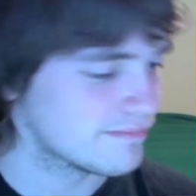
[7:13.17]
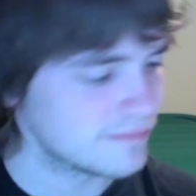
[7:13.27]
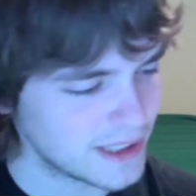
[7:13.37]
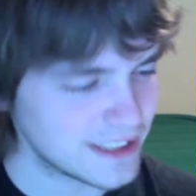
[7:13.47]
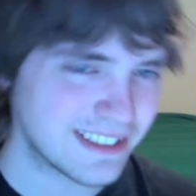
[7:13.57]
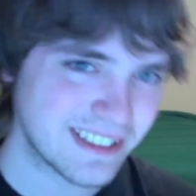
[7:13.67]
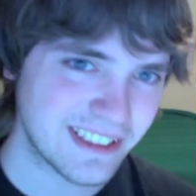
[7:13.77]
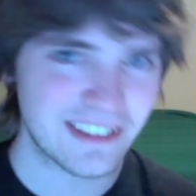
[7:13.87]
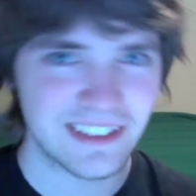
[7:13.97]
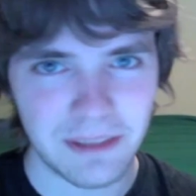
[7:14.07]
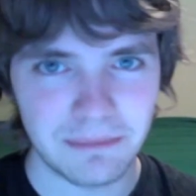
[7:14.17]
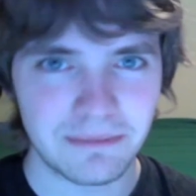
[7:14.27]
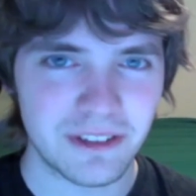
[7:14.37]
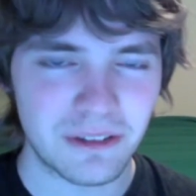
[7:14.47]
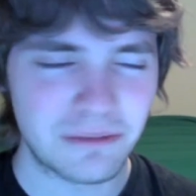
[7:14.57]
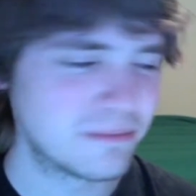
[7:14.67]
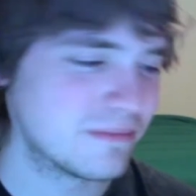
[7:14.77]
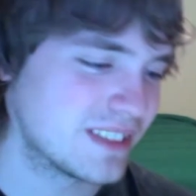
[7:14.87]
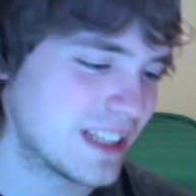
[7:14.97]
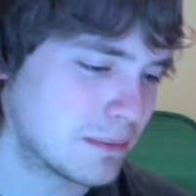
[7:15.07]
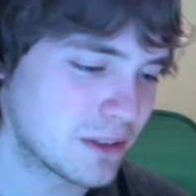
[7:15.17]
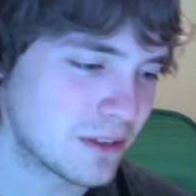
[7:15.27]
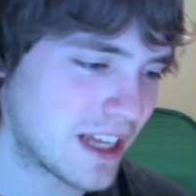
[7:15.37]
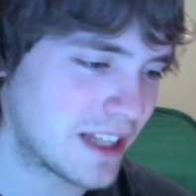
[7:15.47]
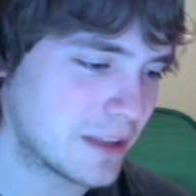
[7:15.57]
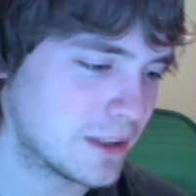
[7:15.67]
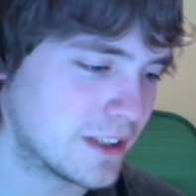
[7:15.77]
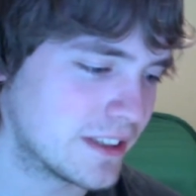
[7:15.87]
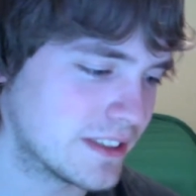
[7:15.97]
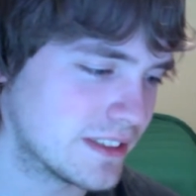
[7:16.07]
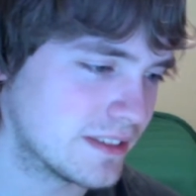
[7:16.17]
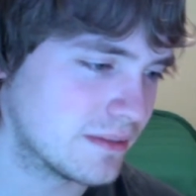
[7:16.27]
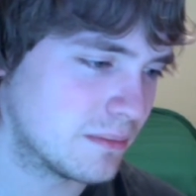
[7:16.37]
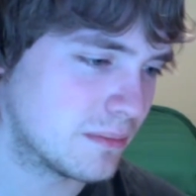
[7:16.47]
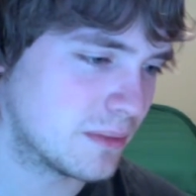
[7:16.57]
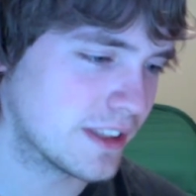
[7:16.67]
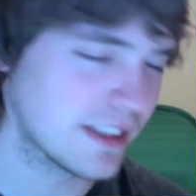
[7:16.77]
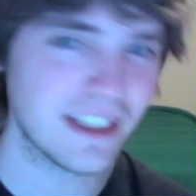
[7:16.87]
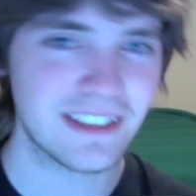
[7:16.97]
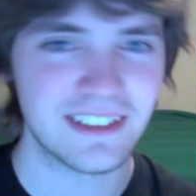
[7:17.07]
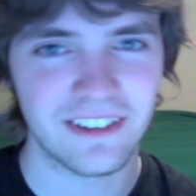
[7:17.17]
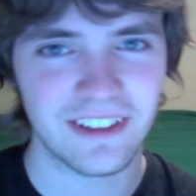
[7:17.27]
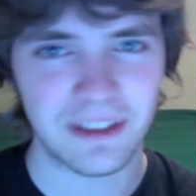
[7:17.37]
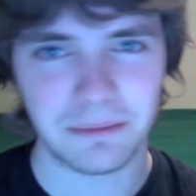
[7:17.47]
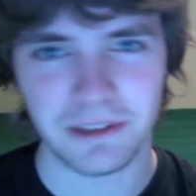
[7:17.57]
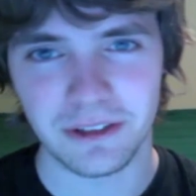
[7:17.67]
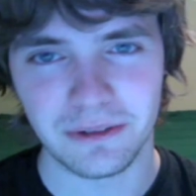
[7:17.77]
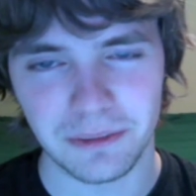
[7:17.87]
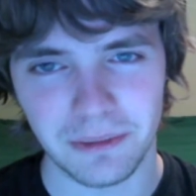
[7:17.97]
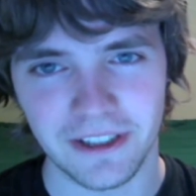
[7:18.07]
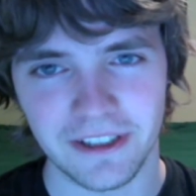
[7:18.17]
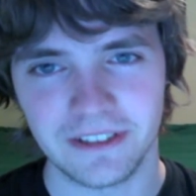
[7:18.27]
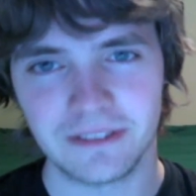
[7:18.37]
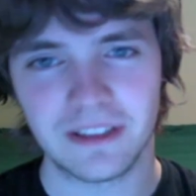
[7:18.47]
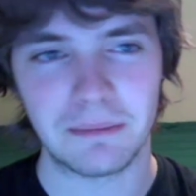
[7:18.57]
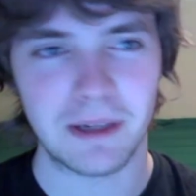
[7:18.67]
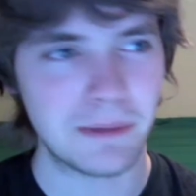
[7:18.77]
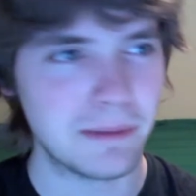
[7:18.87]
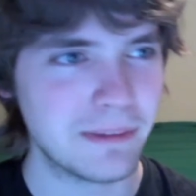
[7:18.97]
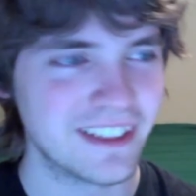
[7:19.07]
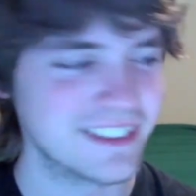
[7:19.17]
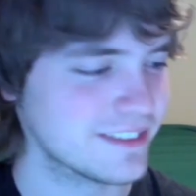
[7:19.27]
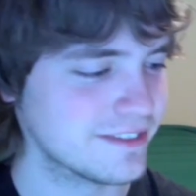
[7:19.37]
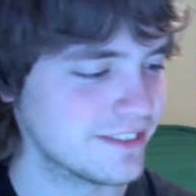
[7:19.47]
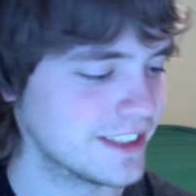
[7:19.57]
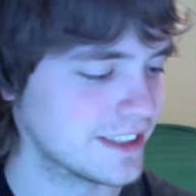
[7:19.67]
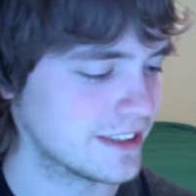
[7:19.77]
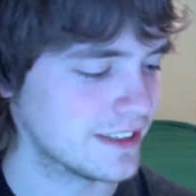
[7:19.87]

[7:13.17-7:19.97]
But still, same Soul Calibur. Pretty good. I still think number 2 was better. That might be because of Link.